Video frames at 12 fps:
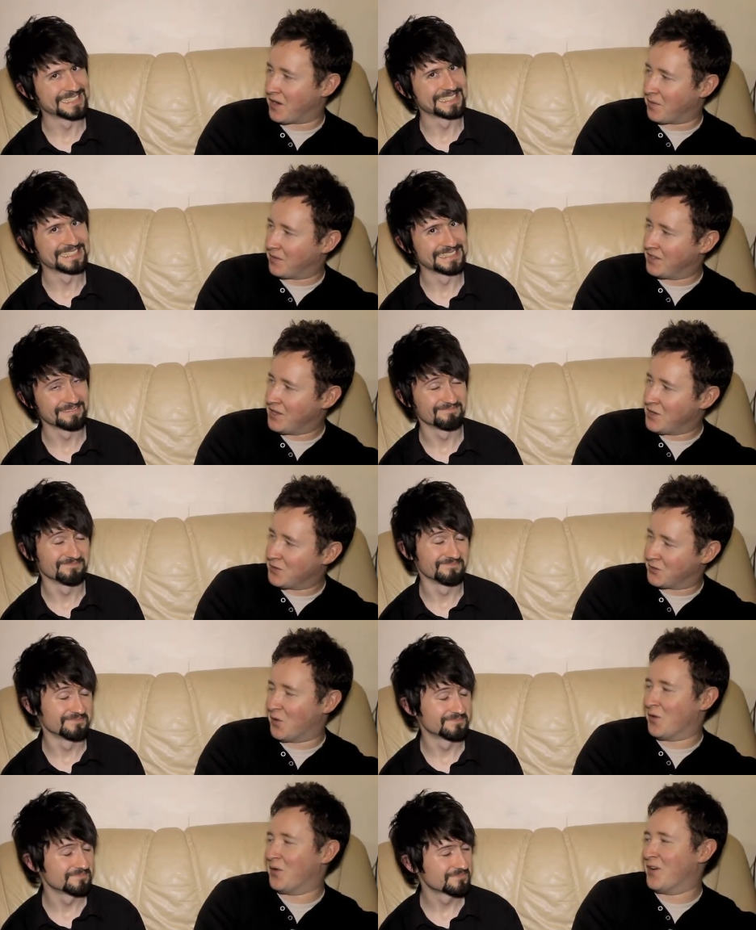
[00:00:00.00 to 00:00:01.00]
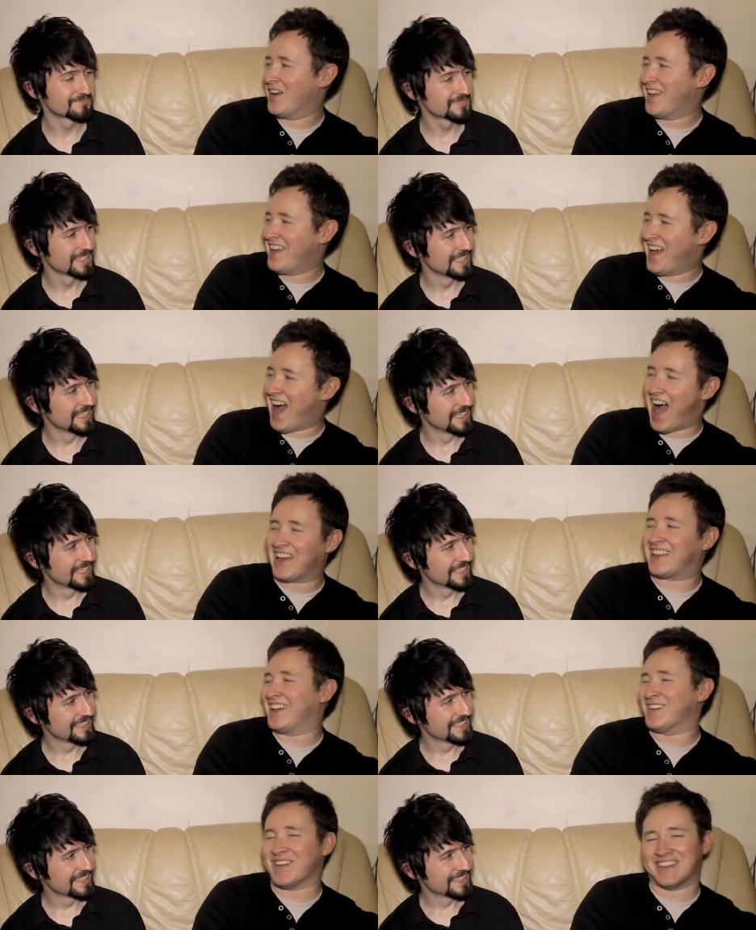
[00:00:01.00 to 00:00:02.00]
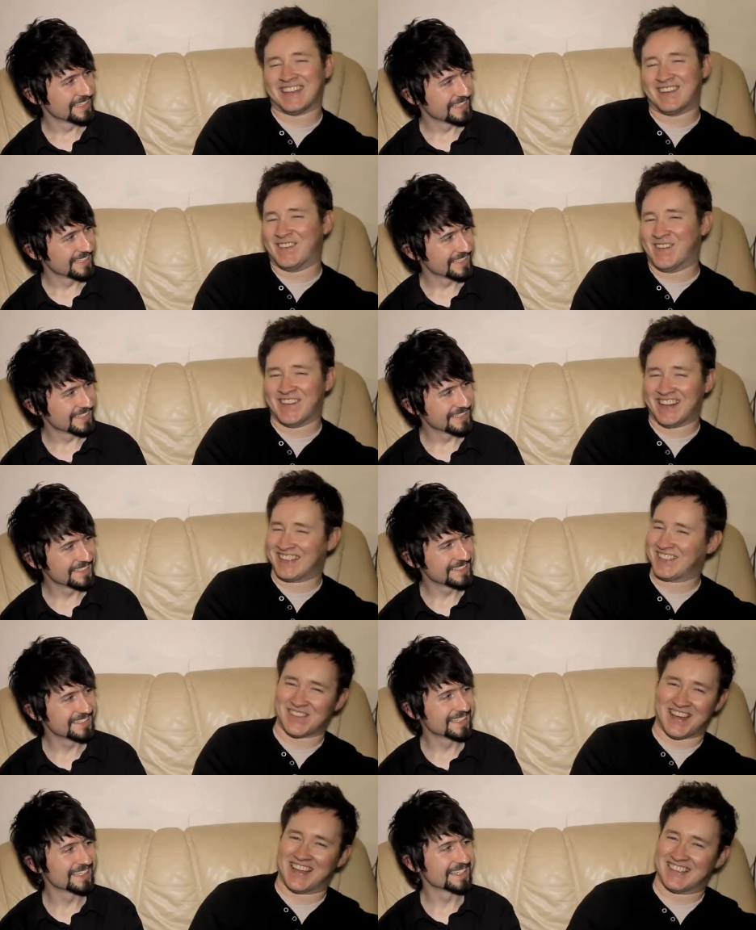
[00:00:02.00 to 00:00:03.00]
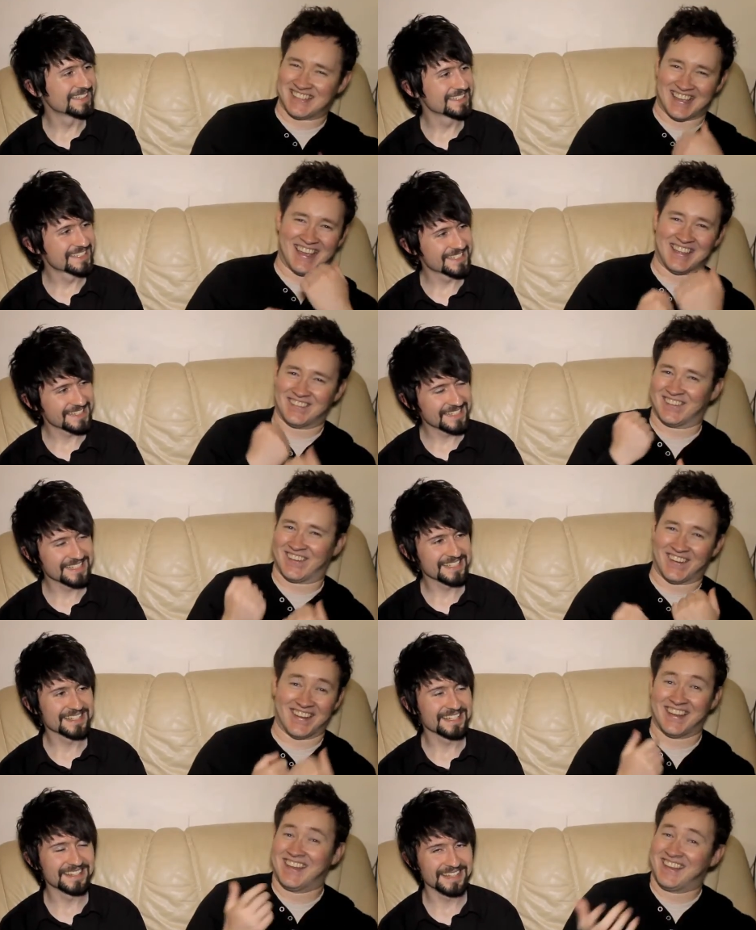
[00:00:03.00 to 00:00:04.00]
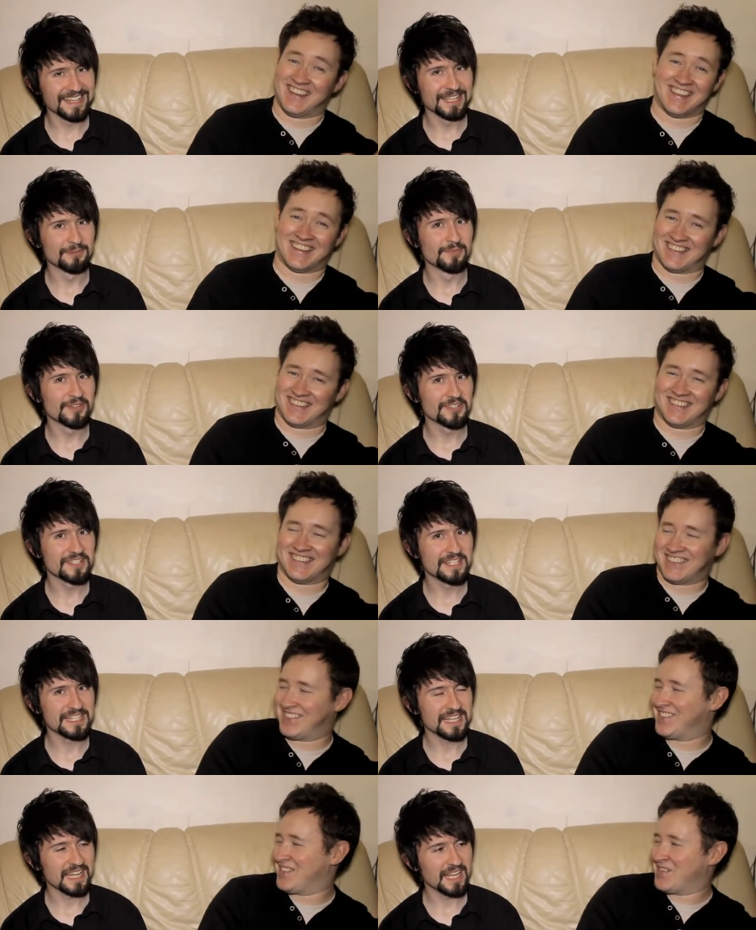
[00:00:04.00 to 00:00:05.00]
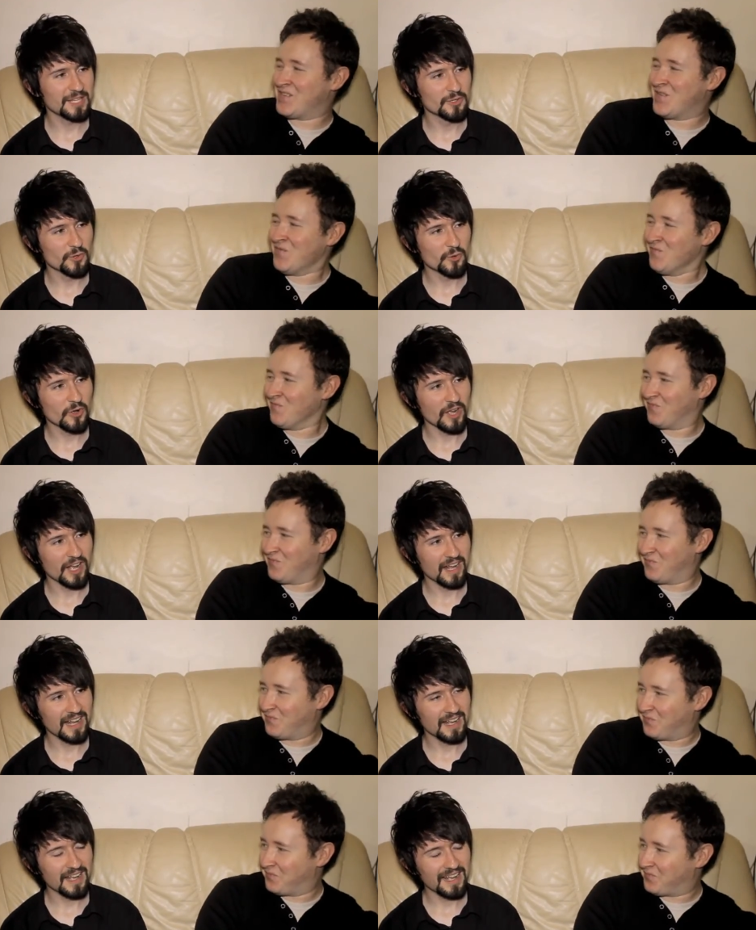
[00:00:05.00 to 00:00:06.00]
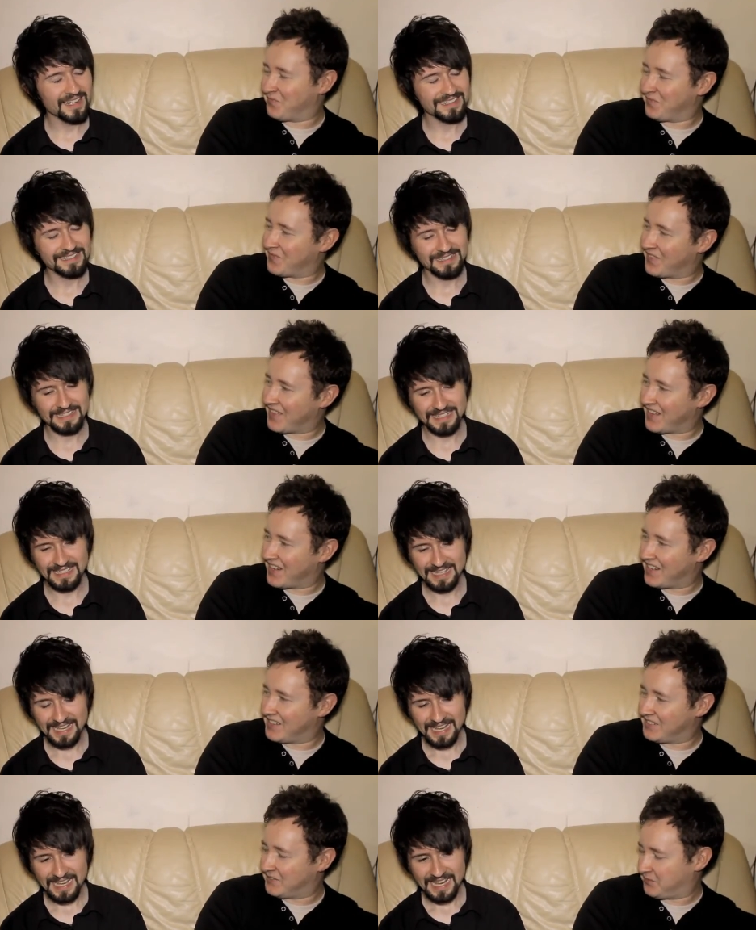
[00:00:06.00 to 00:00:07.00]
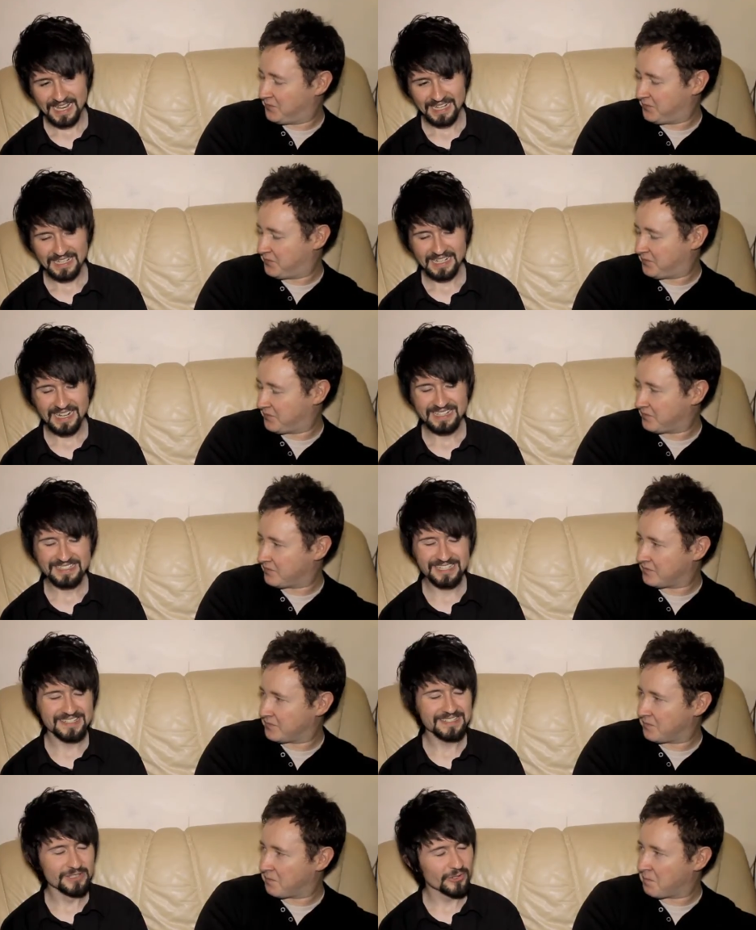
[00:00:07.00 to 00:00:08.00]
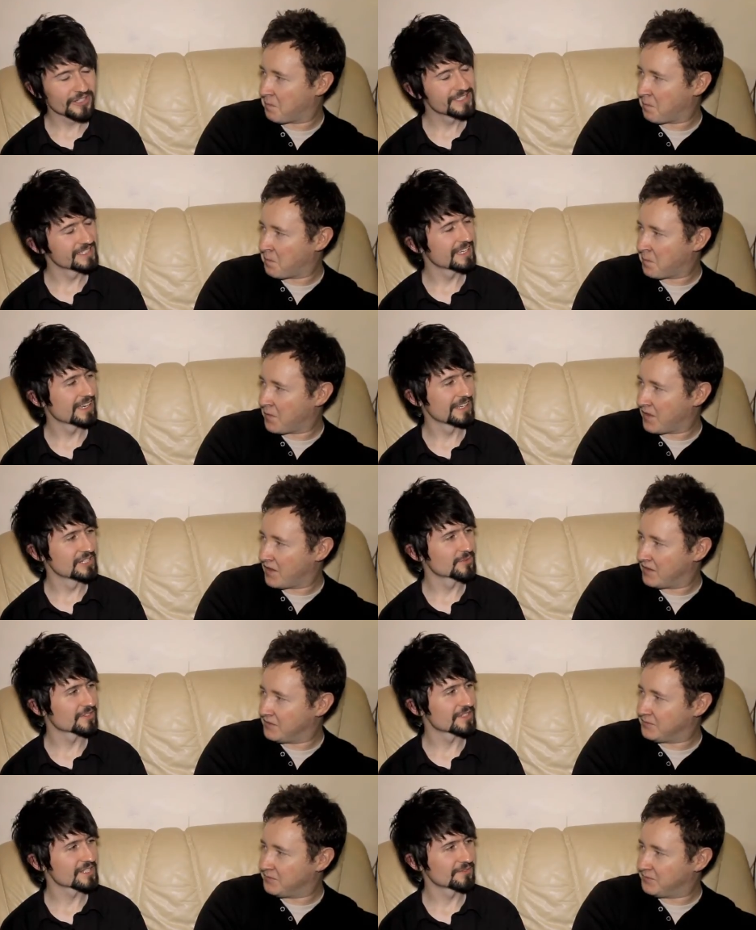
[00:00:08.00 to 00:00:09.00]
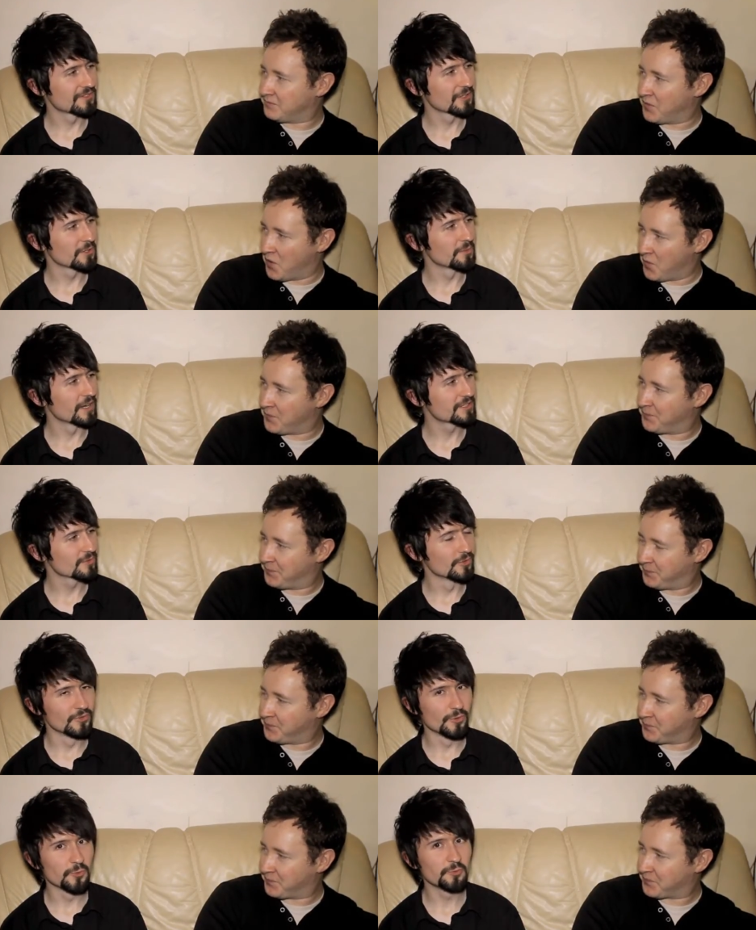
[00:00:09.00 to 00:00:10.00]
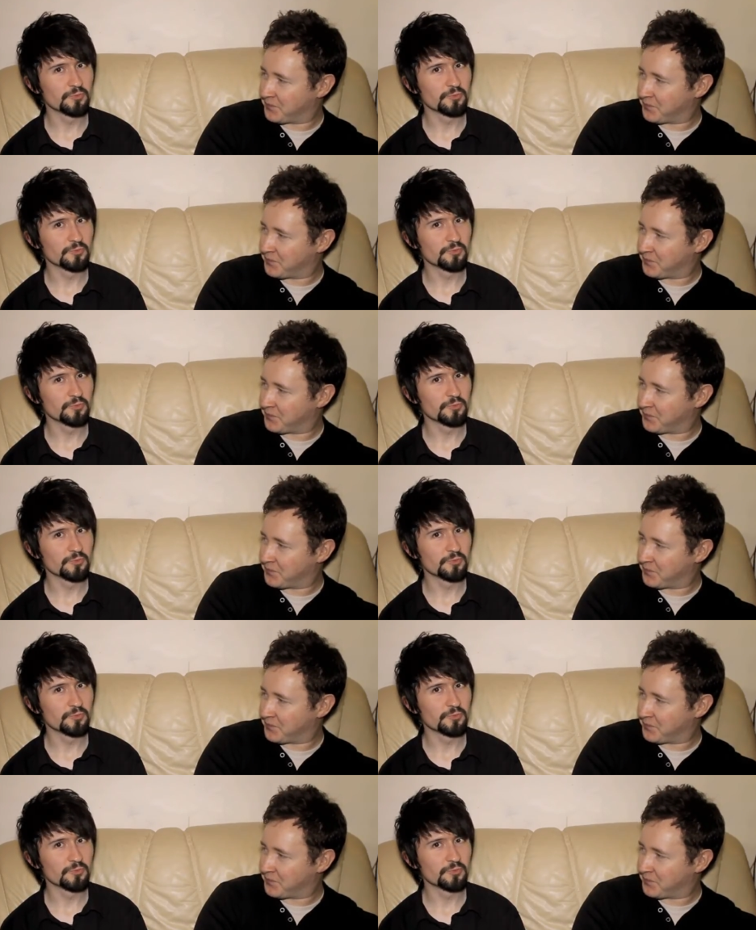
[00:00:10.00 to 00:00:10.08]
Speaker 1: anyone. So I kind of already know, and this is why yeah, I said. This, this is the uh,
Speaker 2: thing because you know, I, I just did not engage with this film. No. I don't know